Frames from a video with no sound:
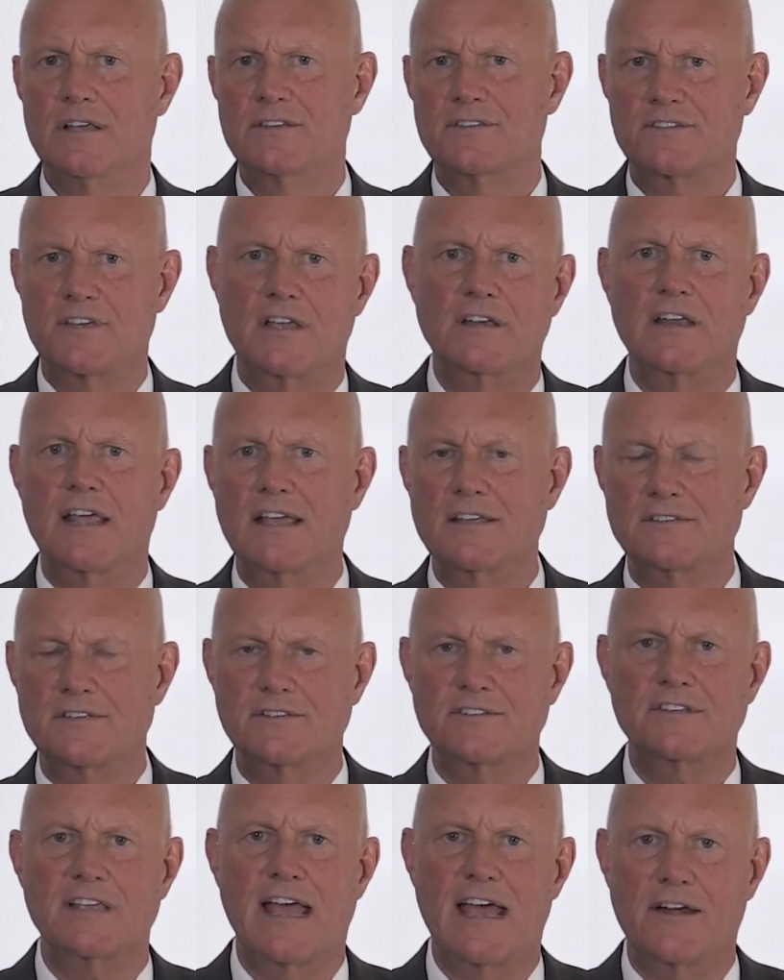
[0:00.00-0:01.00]
Sundays
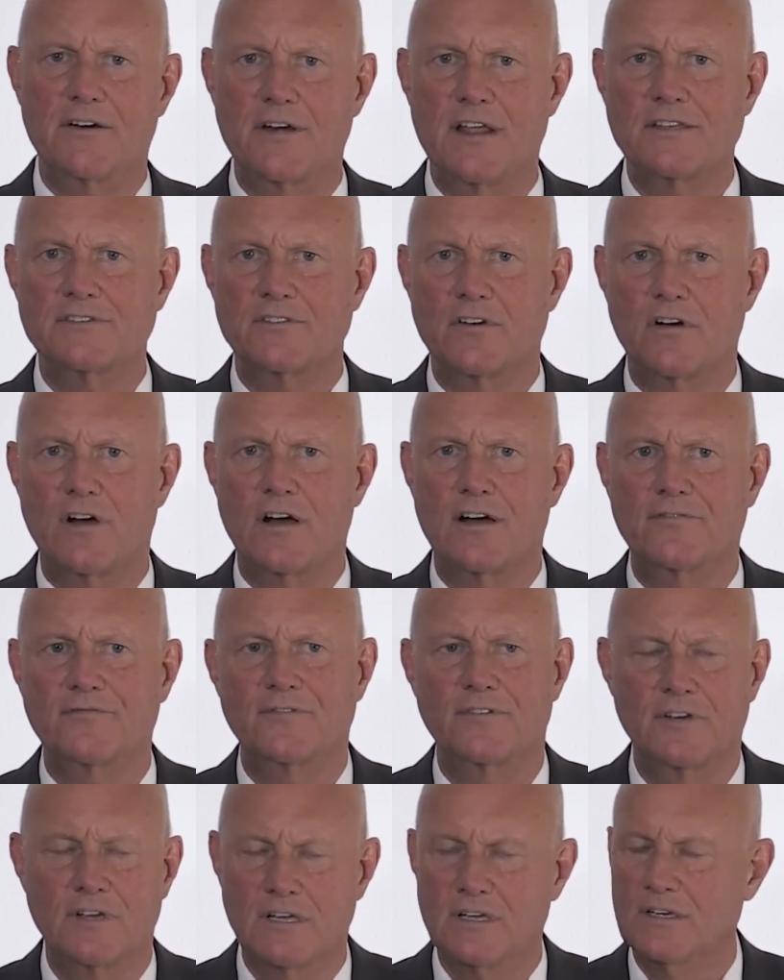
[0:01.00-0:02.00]
and Saturdays
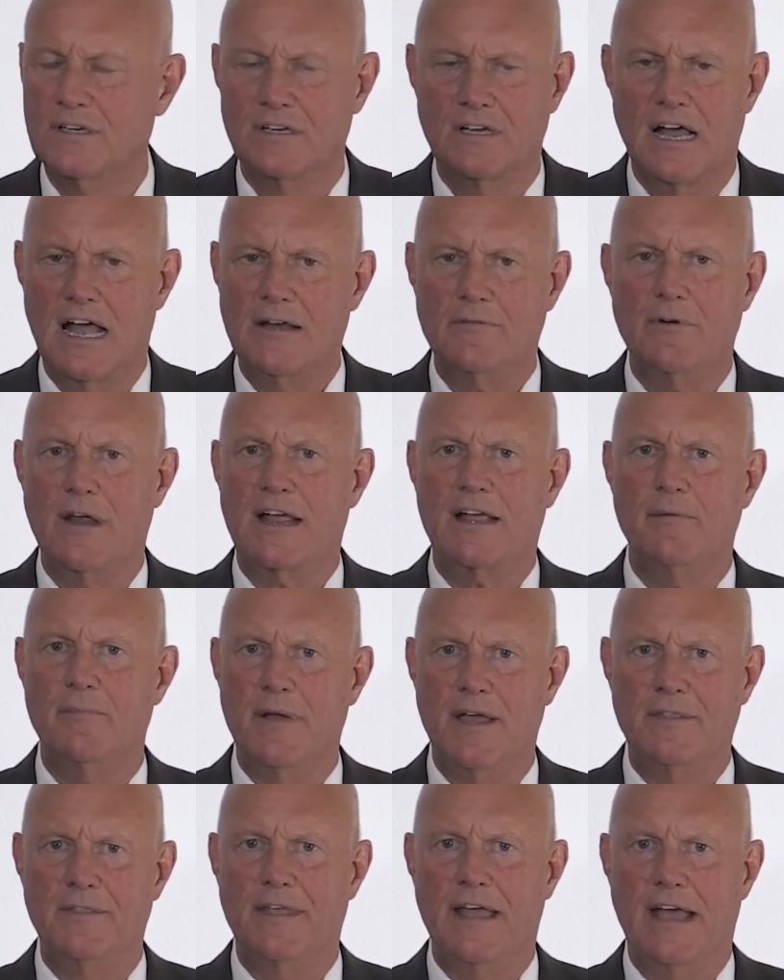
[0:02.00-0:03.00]
off, I
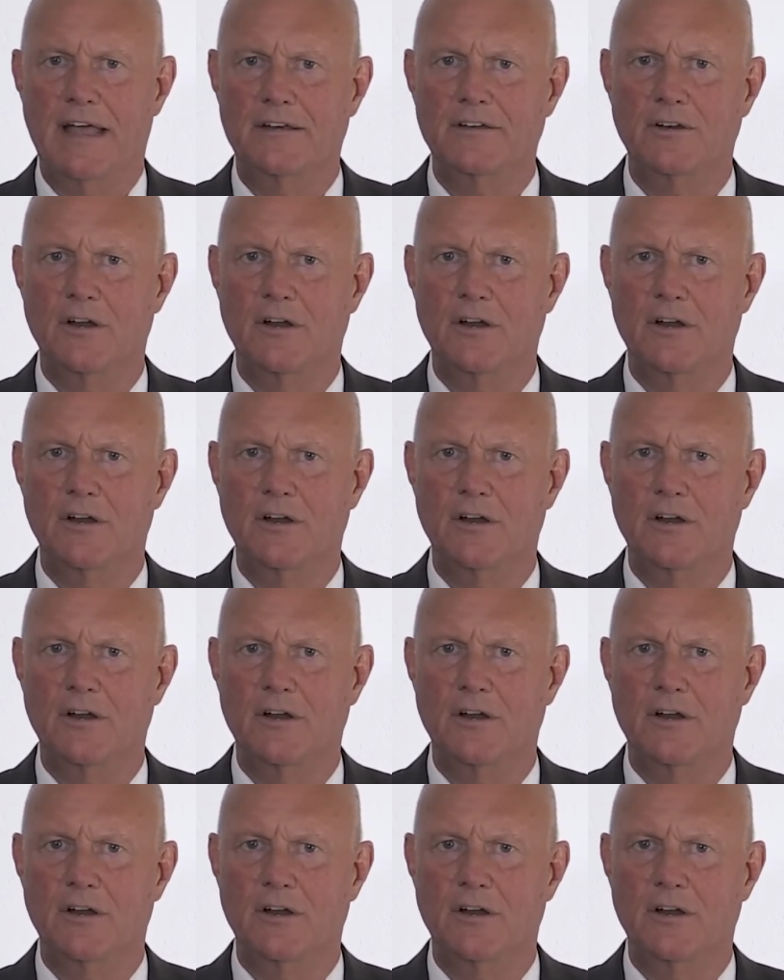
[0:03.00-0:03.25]
recommend that.